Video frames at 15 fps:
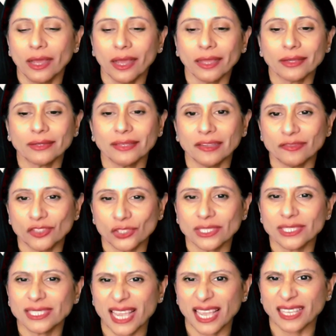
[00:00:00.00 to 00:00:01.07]
I could have
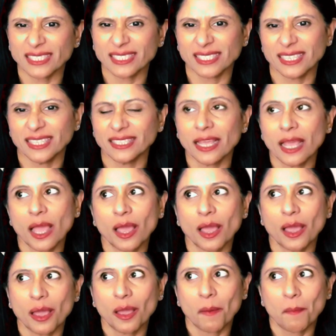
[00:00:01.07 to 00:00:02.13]
just texted,
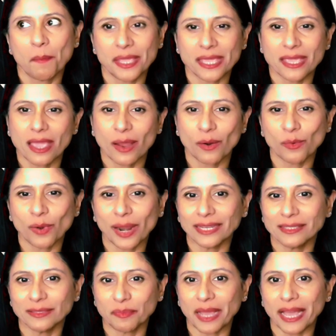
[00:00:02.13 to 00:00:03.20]
be
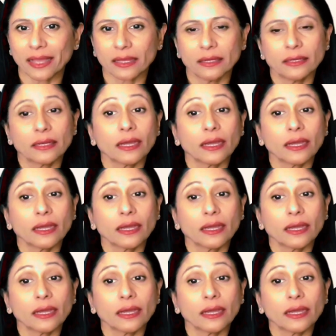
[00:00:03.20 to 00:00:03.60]
right back.